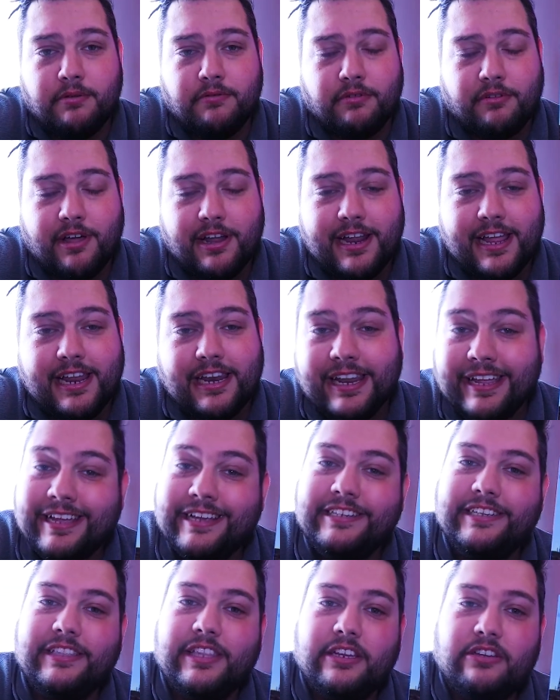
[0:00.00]
won't regret it.
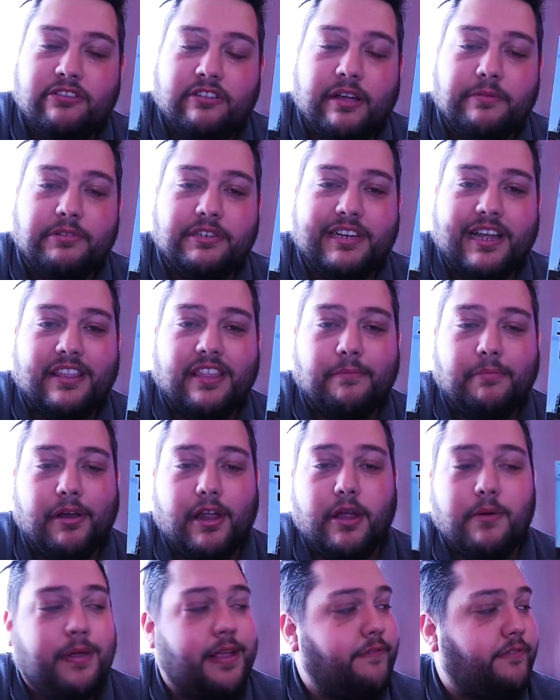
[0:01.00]
Link is in the description down
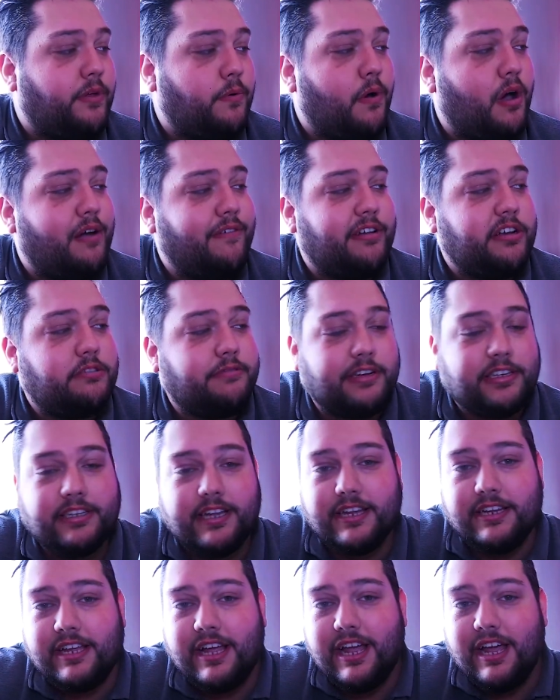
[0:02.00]
below if you are
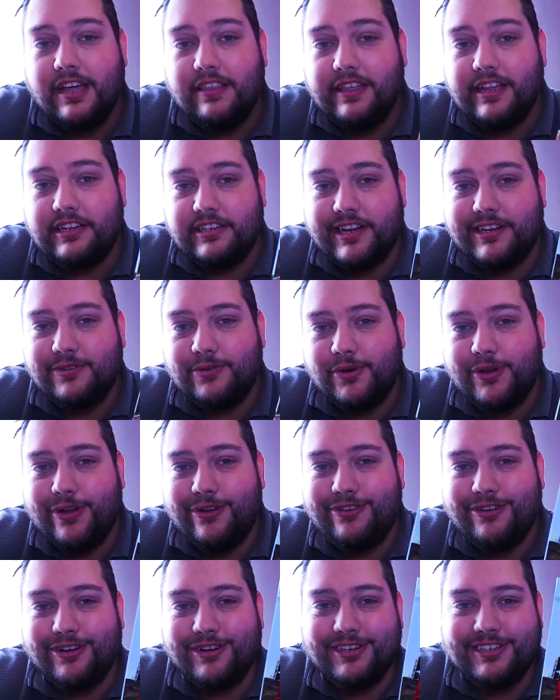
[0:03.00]
interested. The Essential
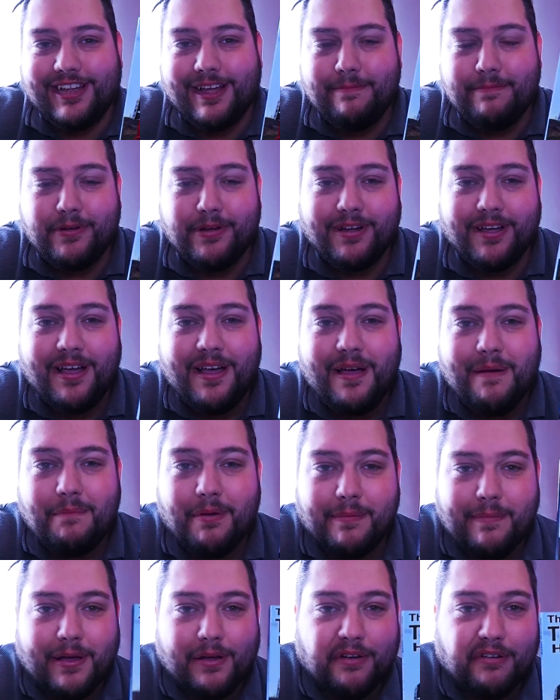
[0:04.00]
New Truckers Handbook
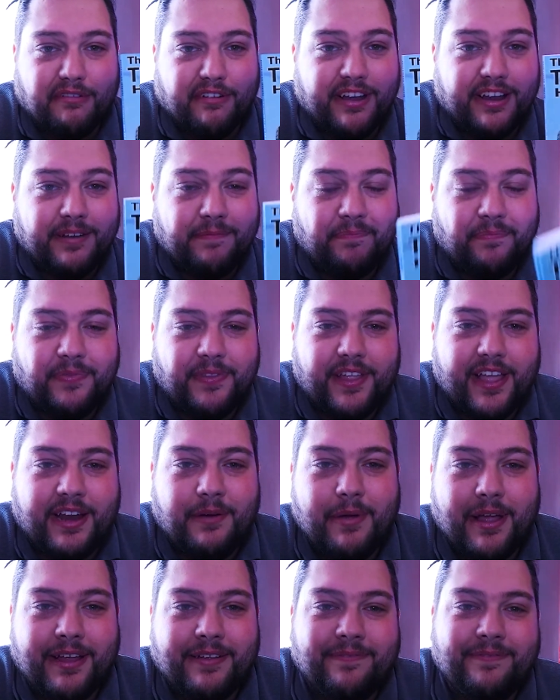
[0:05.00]
by Malcolm Green.
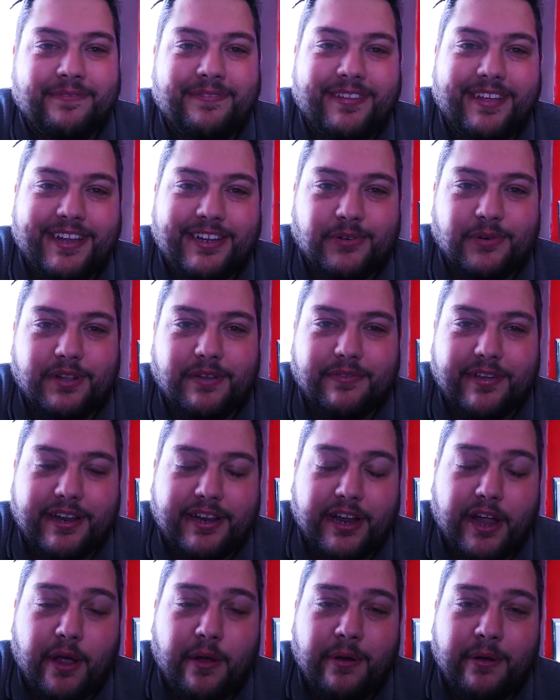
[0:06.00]
Anyway, enjoy the
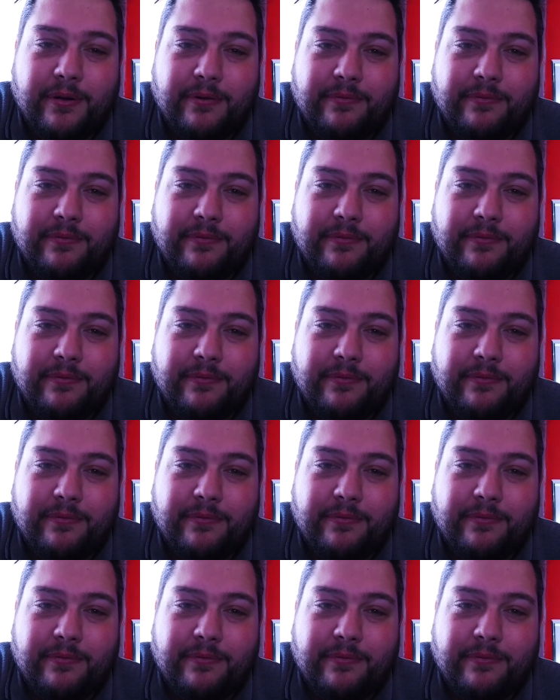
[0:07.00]
video.